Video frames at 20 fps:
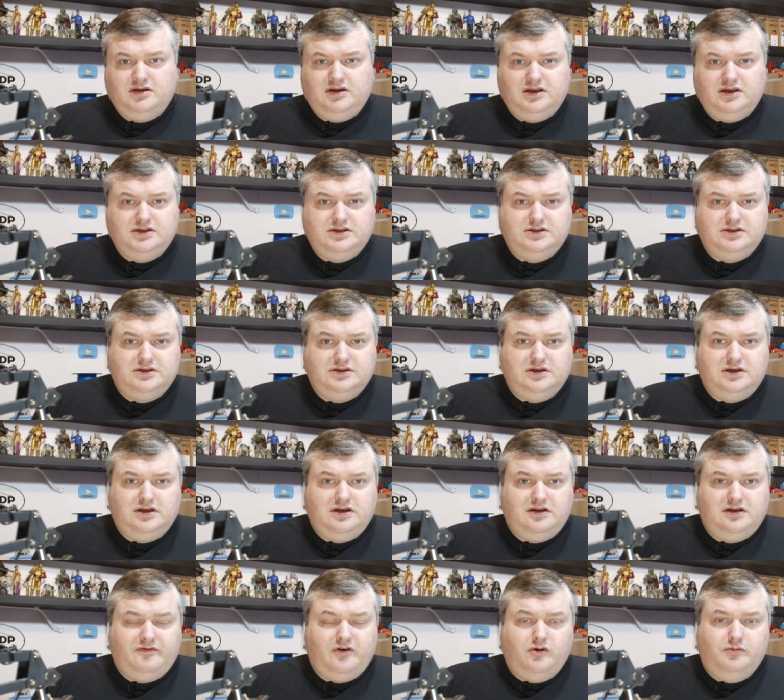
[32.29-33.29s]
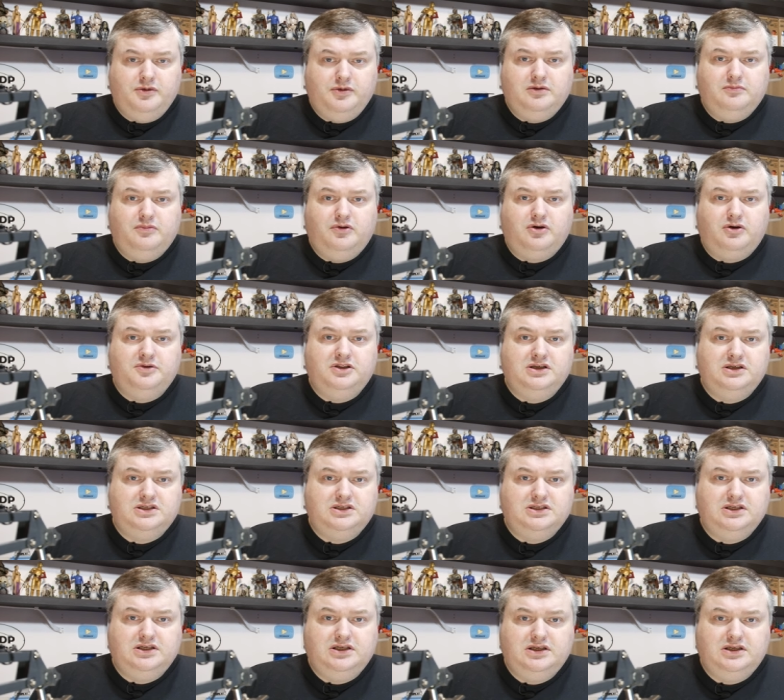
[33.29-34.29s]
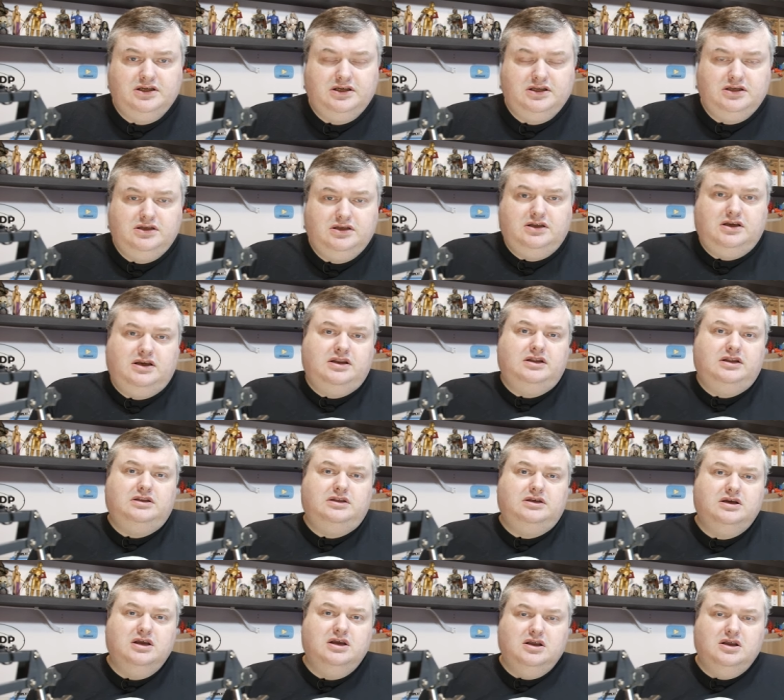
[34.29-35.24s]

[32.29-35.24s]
has uh, foaming properties in, in it.